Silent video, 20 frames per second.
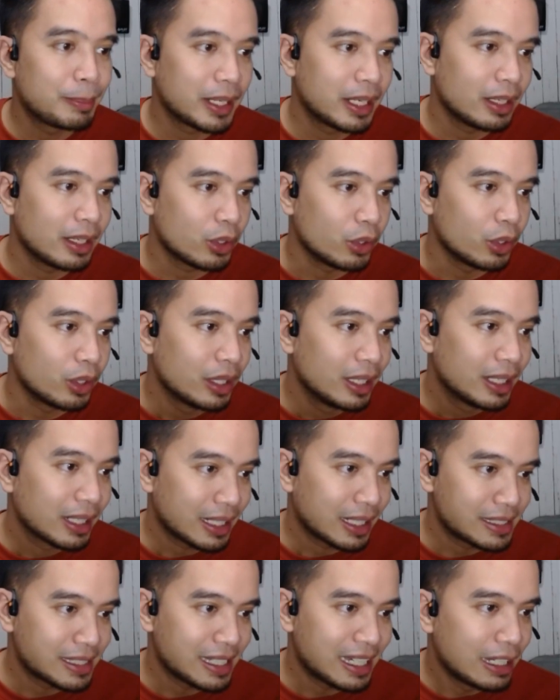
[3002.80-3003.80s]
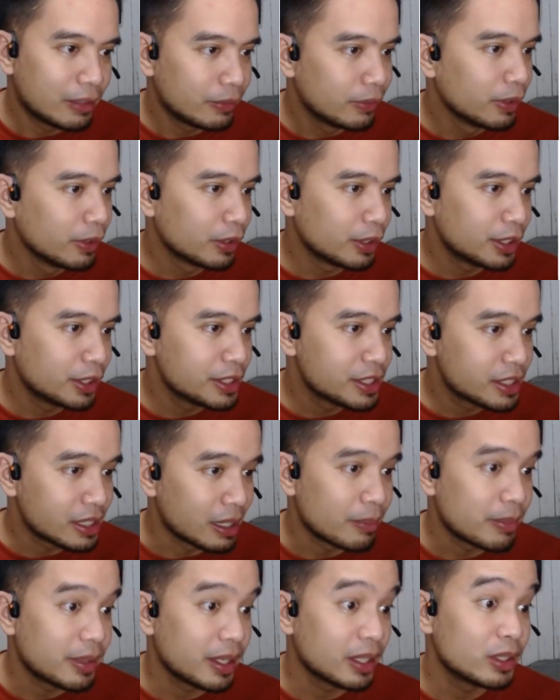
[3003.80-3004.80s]
pa rin ako kasi I have learned
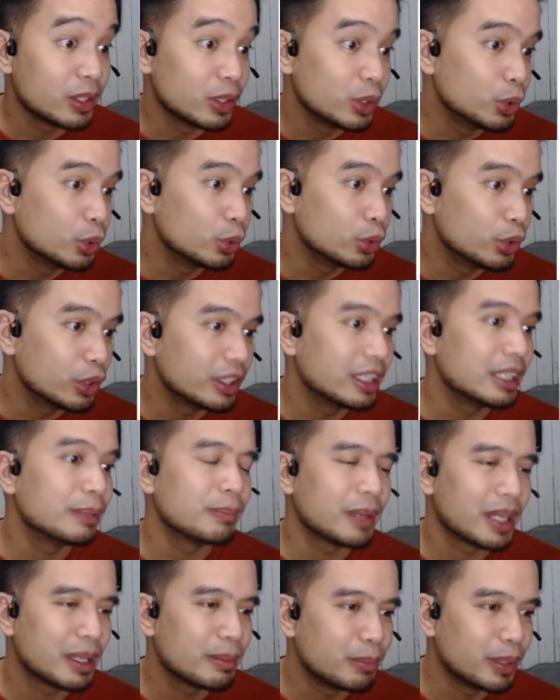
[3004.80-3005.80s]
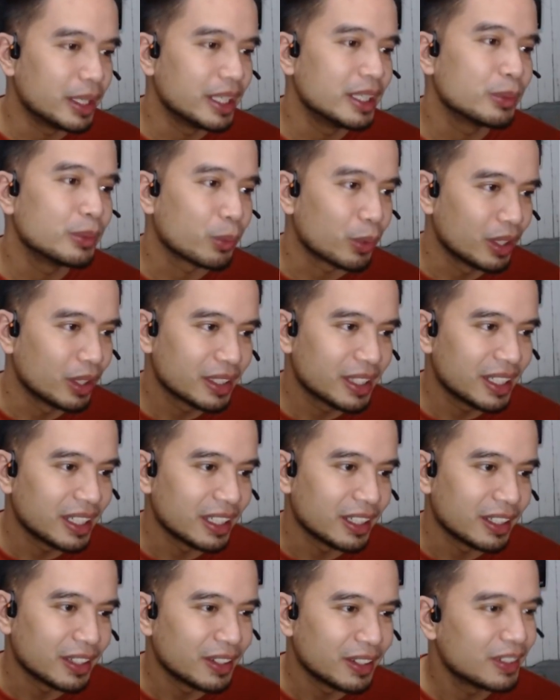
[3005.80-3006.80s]
something to do to keep my brain
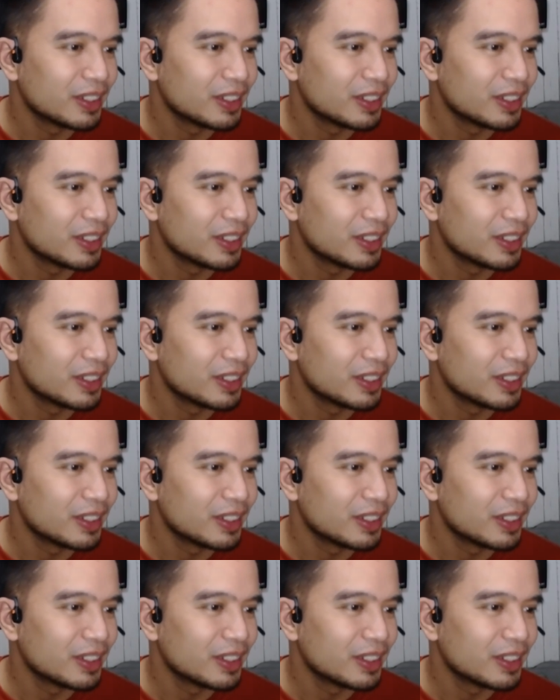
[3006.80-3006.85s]
working.